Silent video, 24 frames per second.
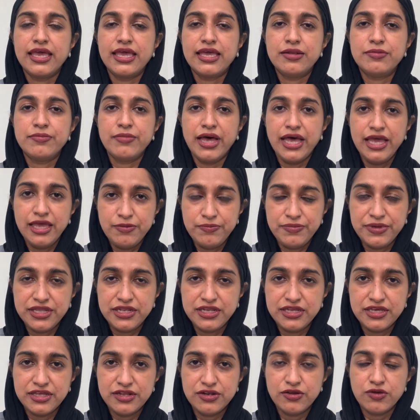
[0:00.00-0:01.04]
In my
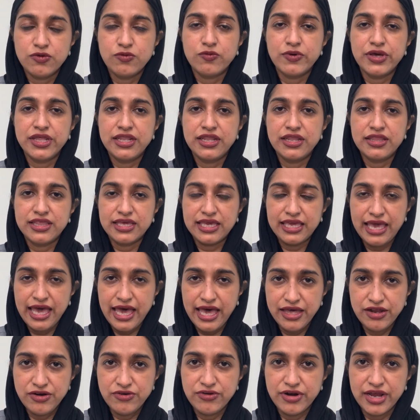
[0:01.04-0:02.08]
opinion, when the
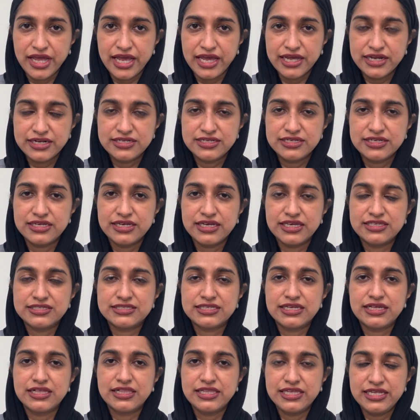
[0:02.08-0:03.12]
cataract
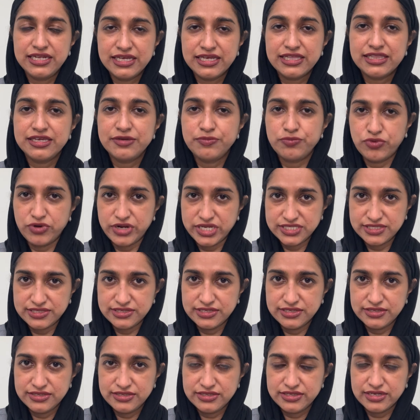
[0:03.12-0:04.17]
is clinically
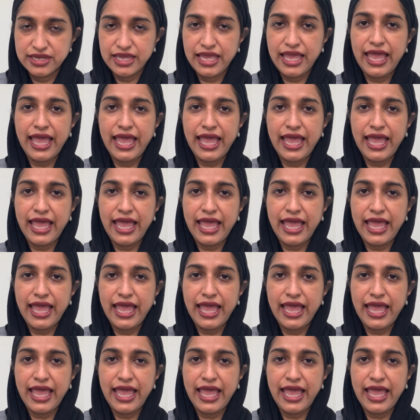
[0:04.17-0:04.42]
present